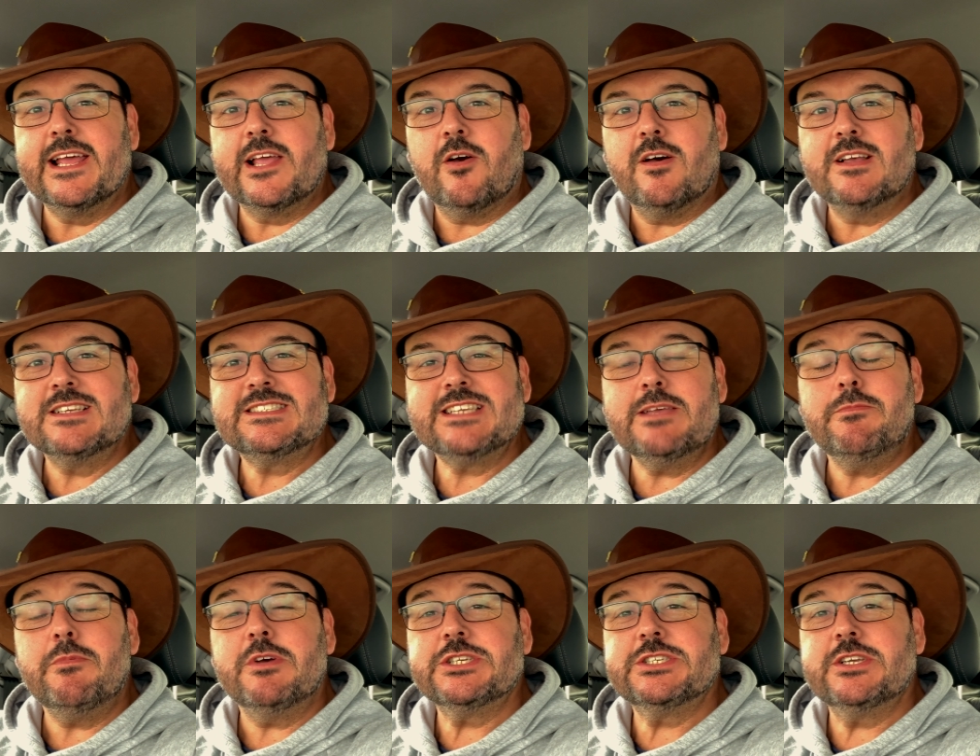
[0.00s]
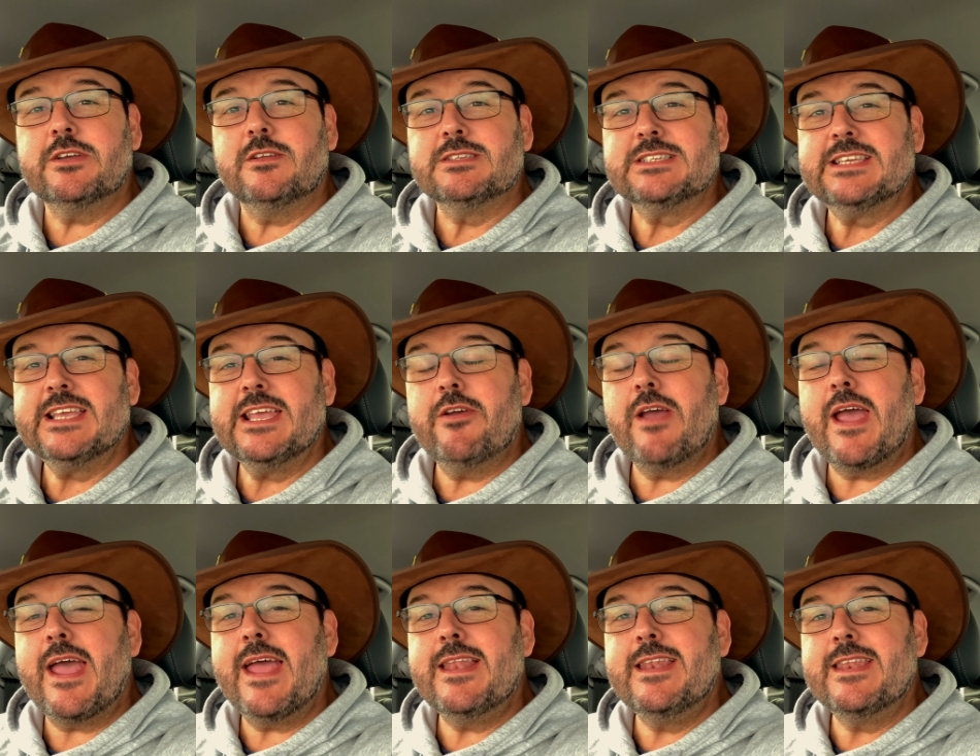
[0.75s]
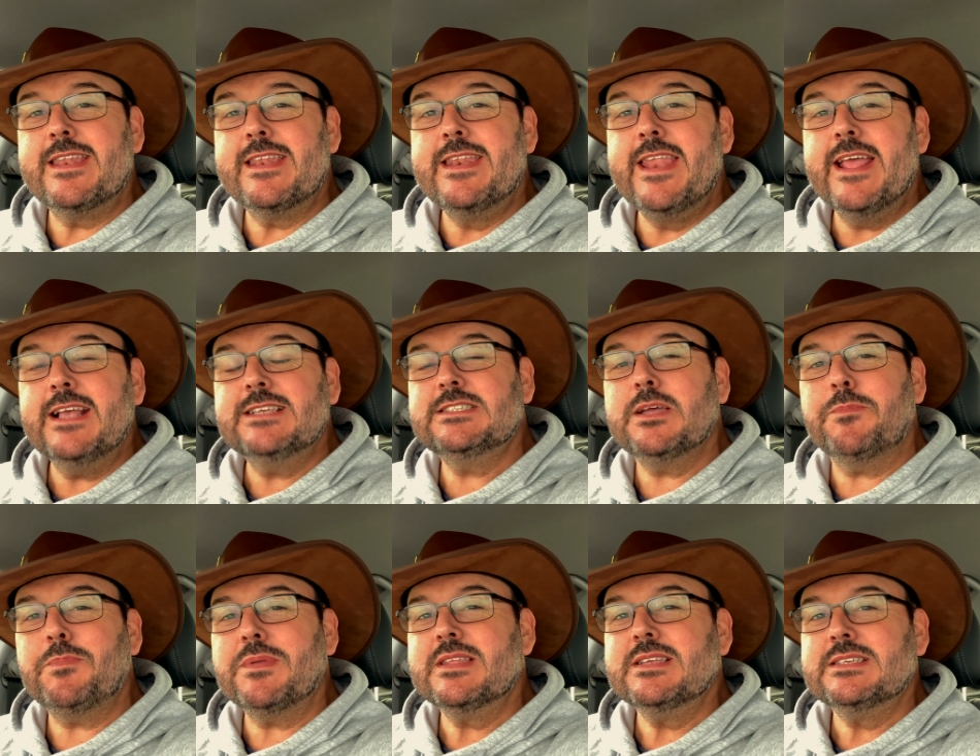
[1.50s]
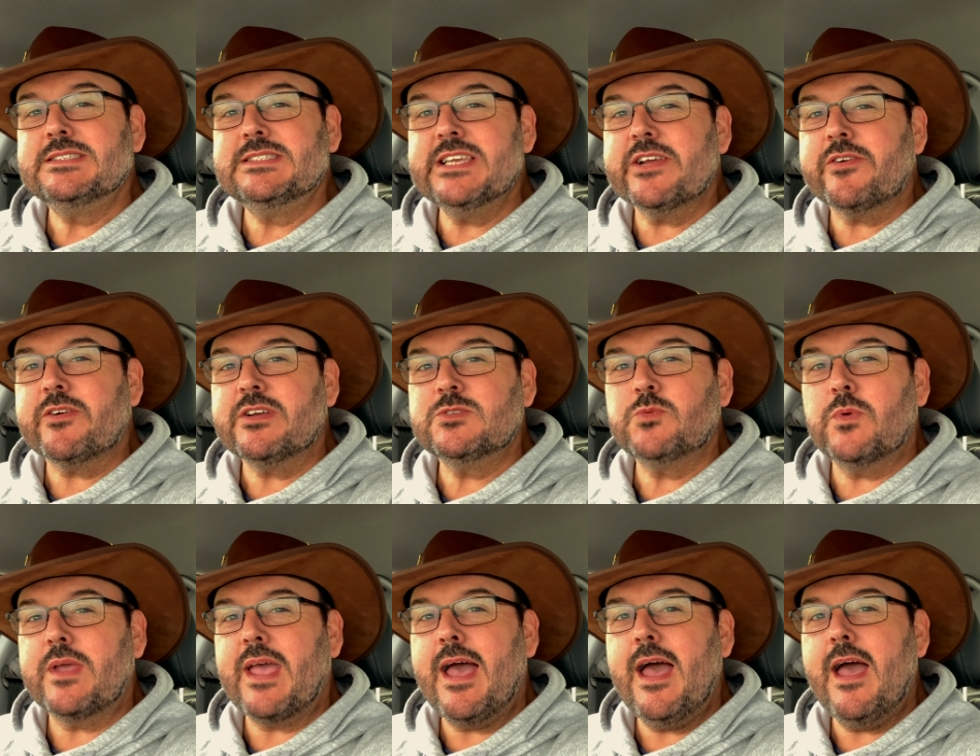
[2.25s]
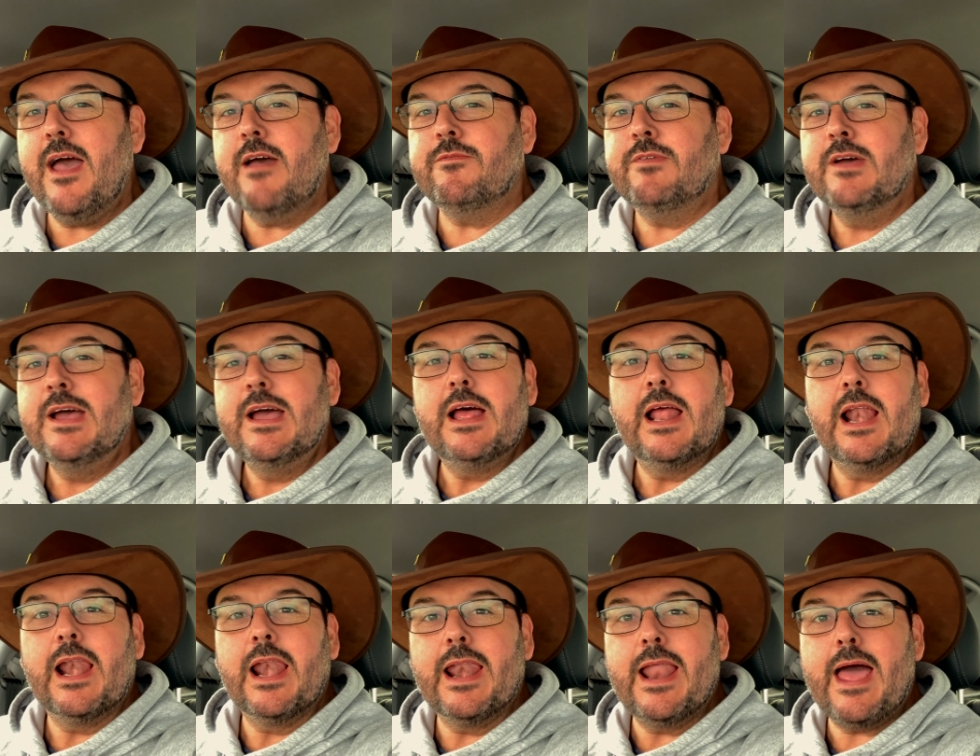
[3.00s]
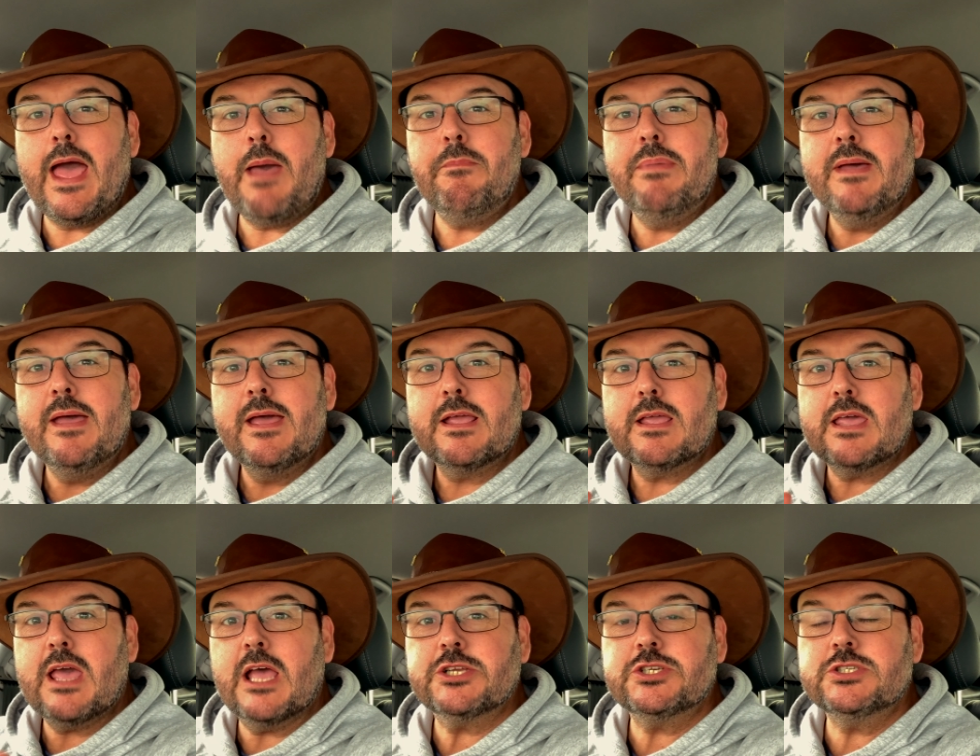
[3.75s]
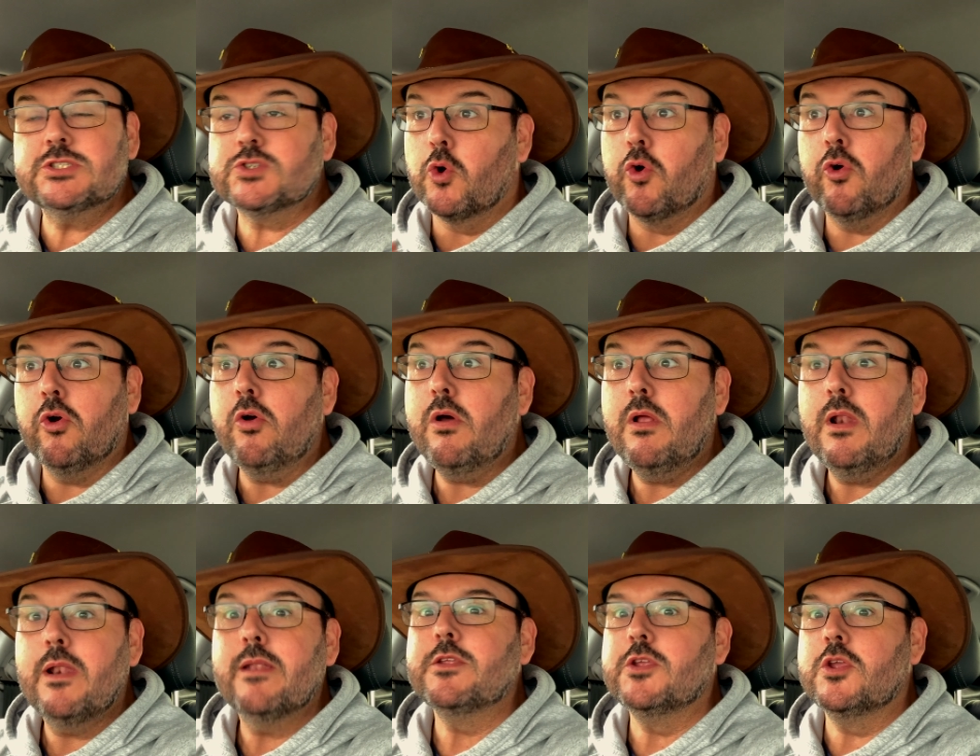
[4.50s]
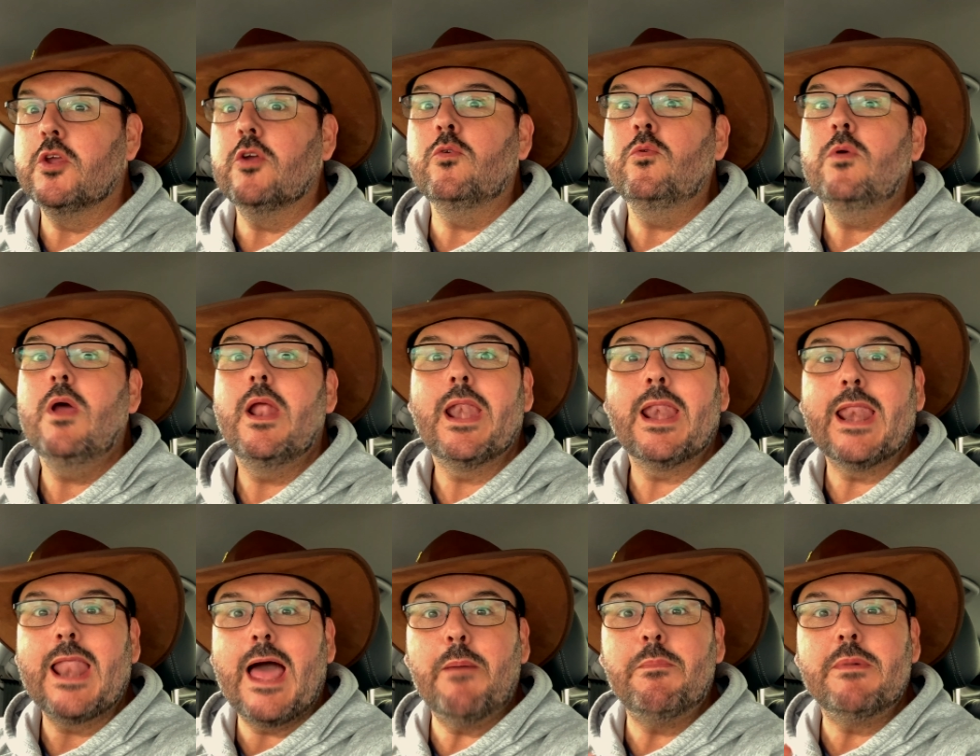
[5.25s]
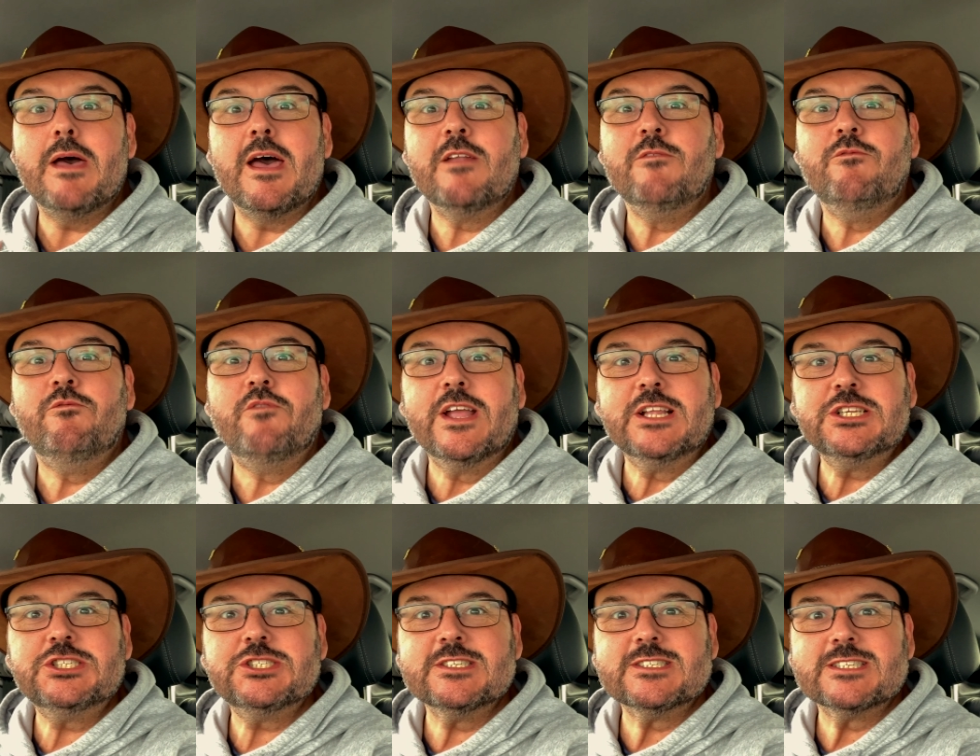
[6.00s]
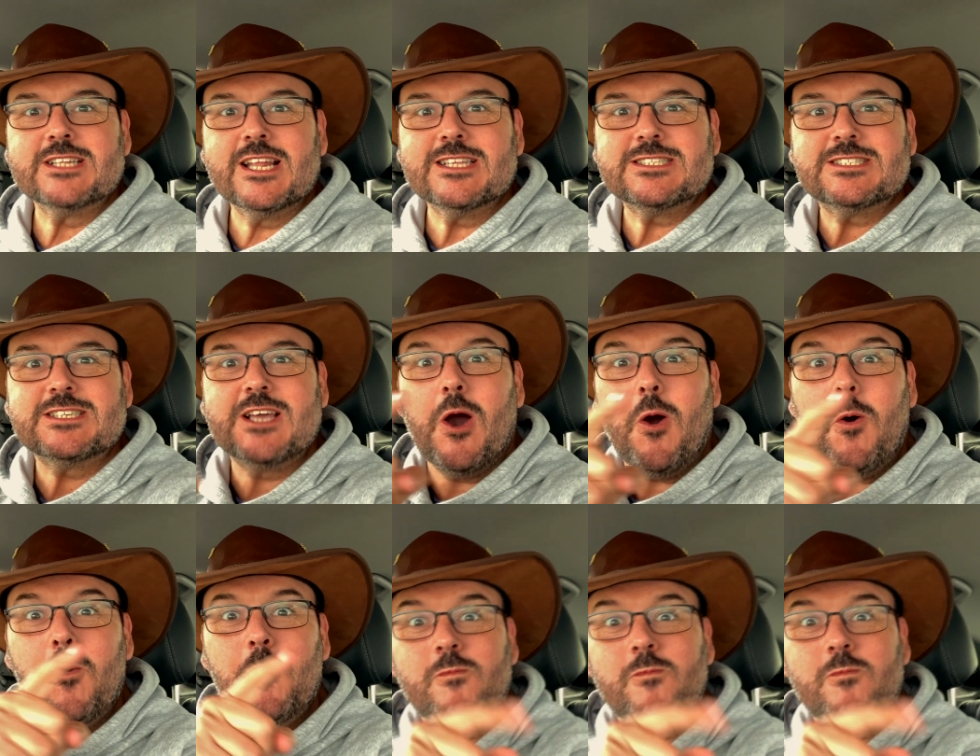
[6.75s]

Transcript: guys, Seemyshell here, and next up in this series we have lab caches or new lab adventures. Let's go!